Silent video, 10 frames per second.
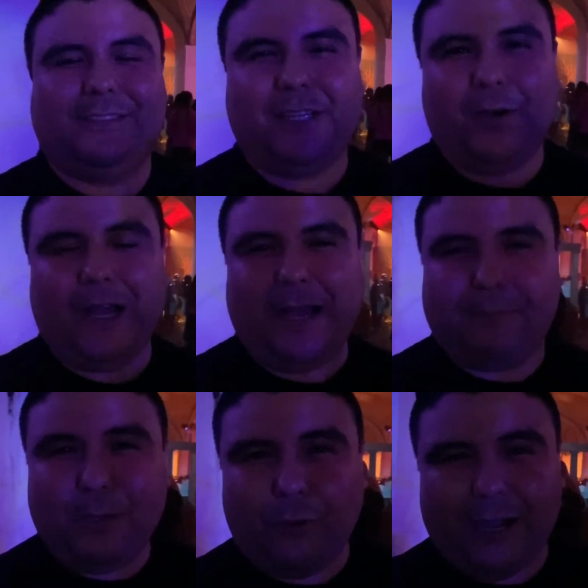So
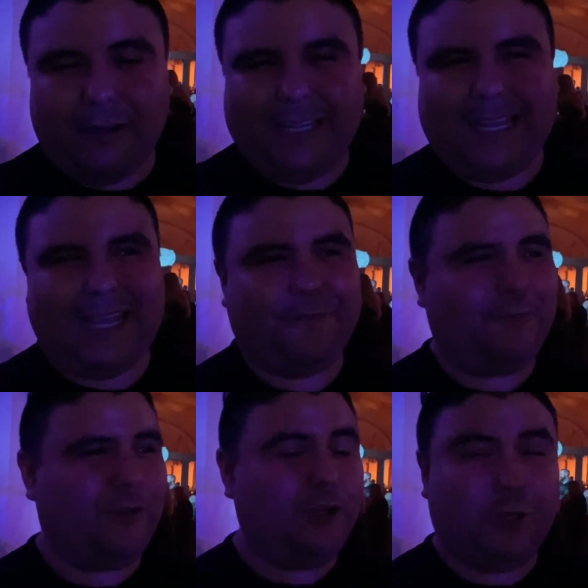be wary.
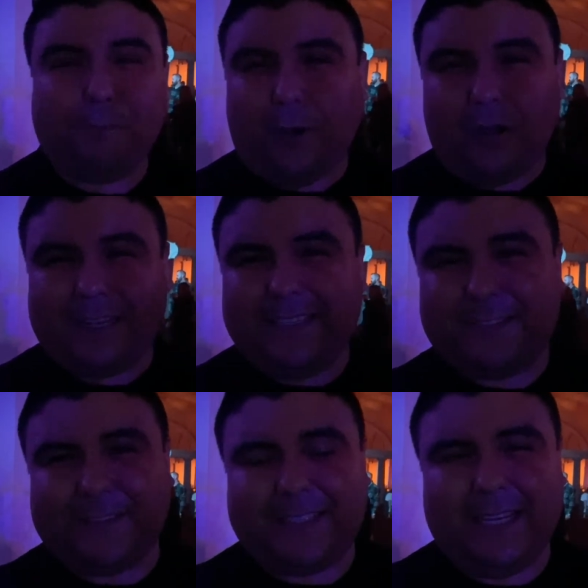If you do park in
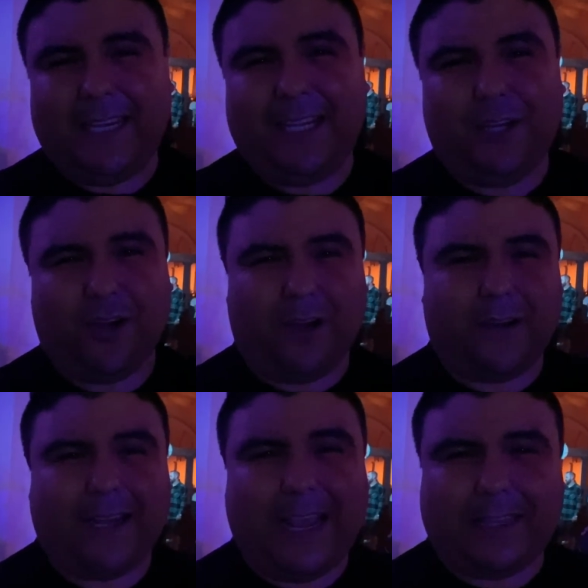this vicinity, you're
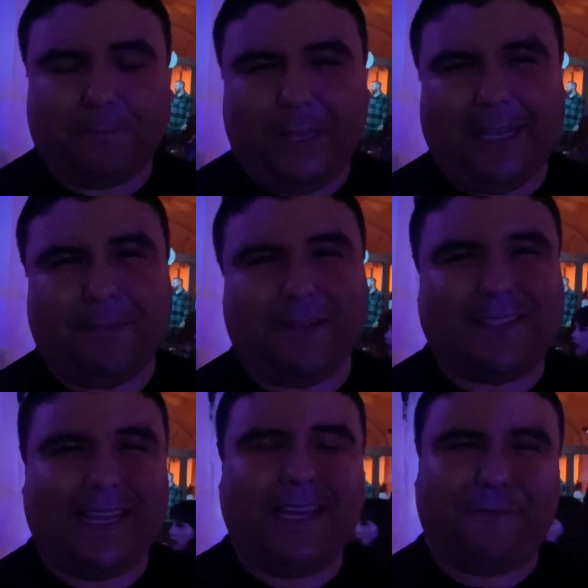gonna have to pay about
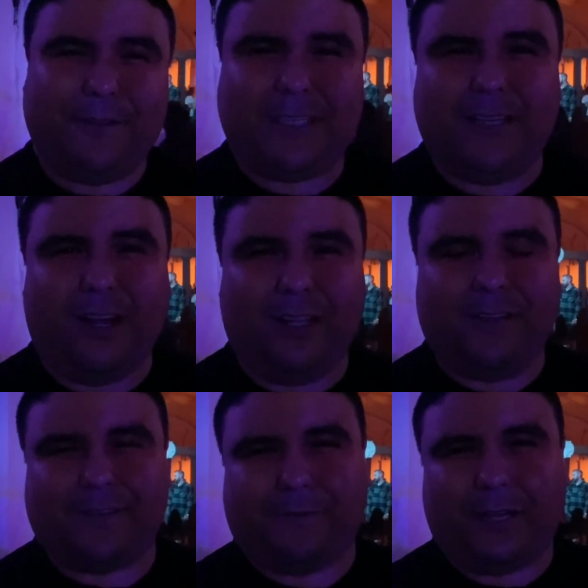$10 to $15
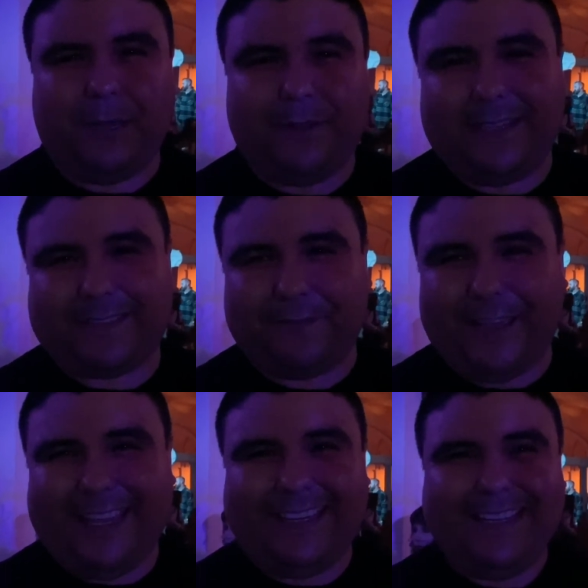if you come to this
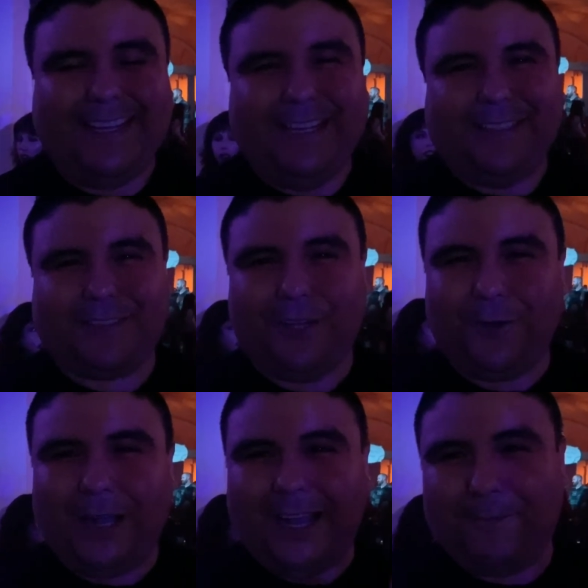event.
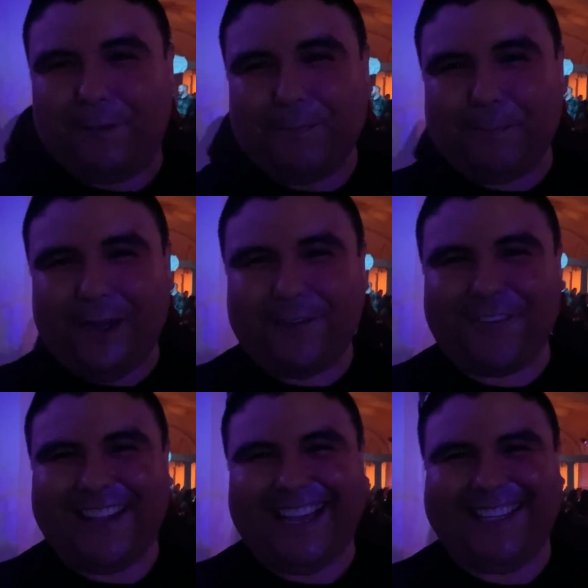So be prepared
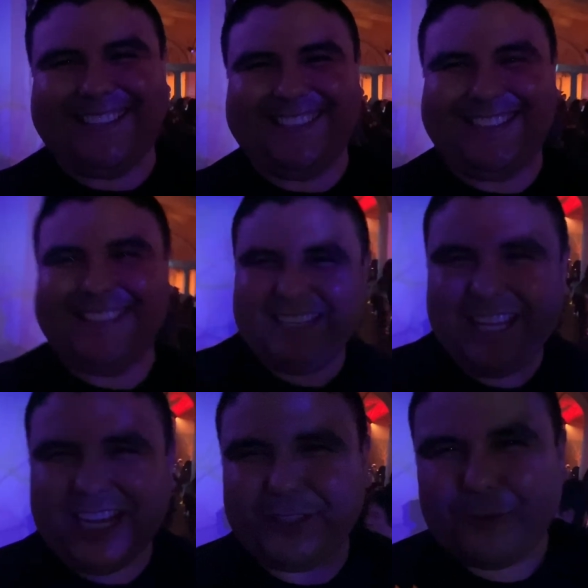for that.
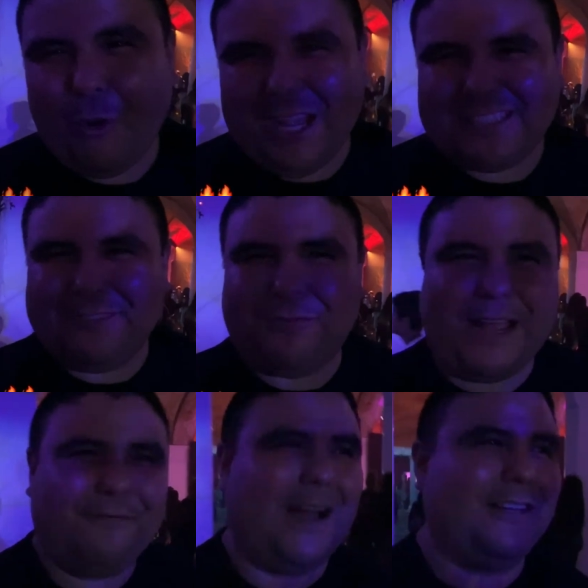Thank you guys for watching
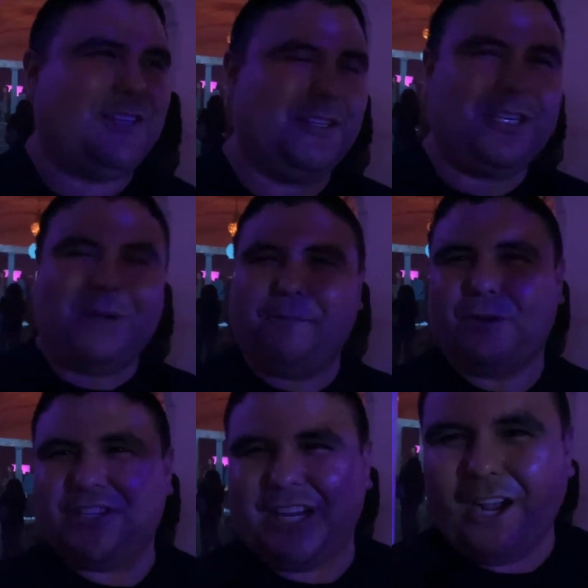Five Fires YouTube. I
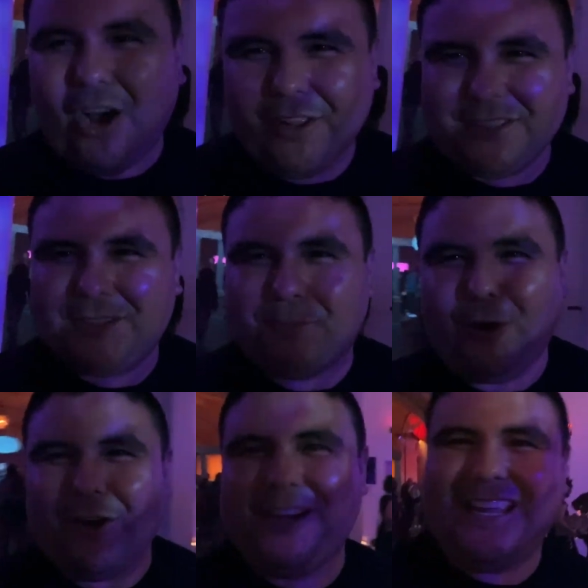appreciate all the
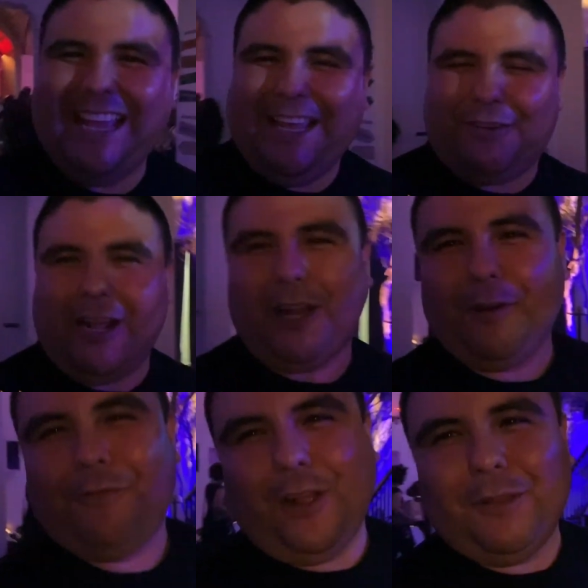support. If you're not
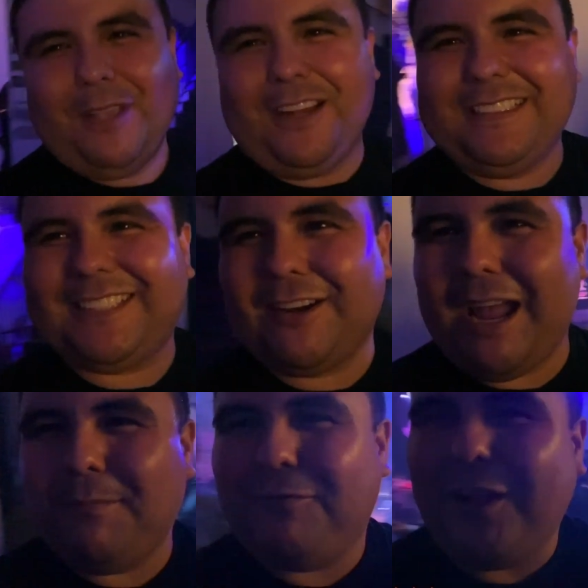already following me on
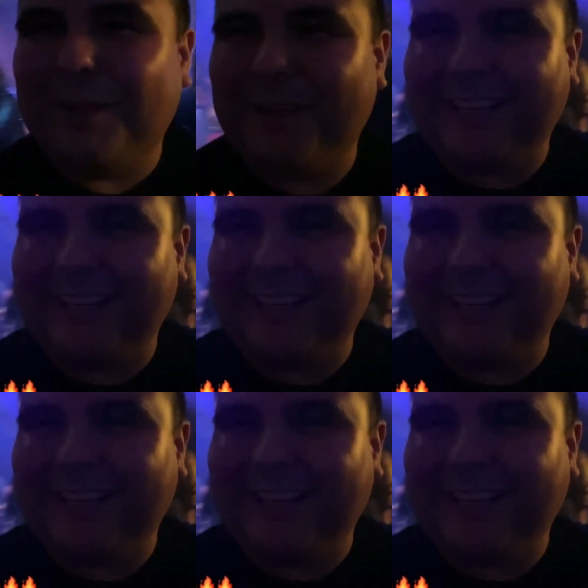Instagram, follow me on